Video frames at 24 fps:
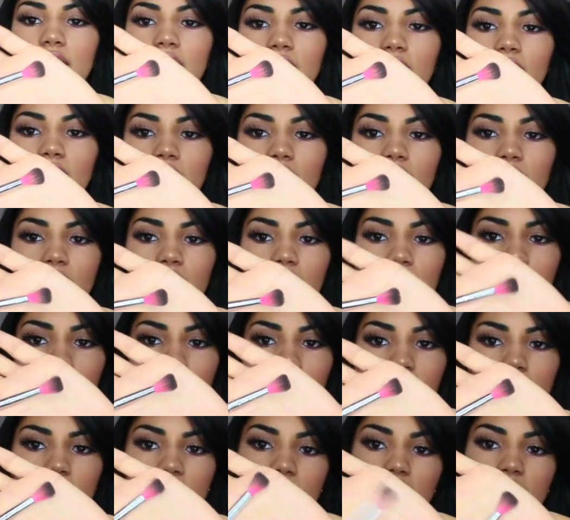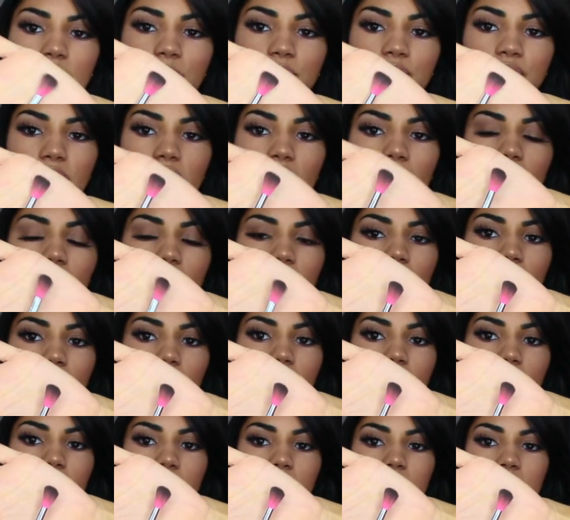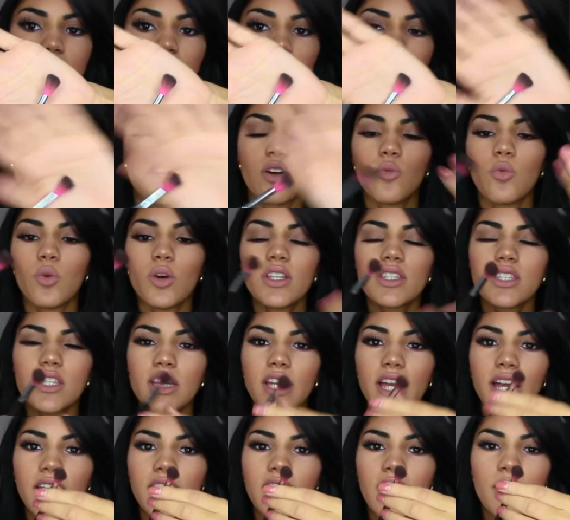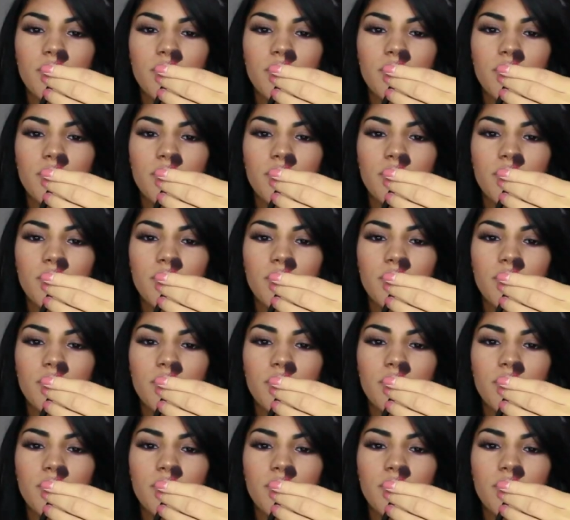like this, and once again,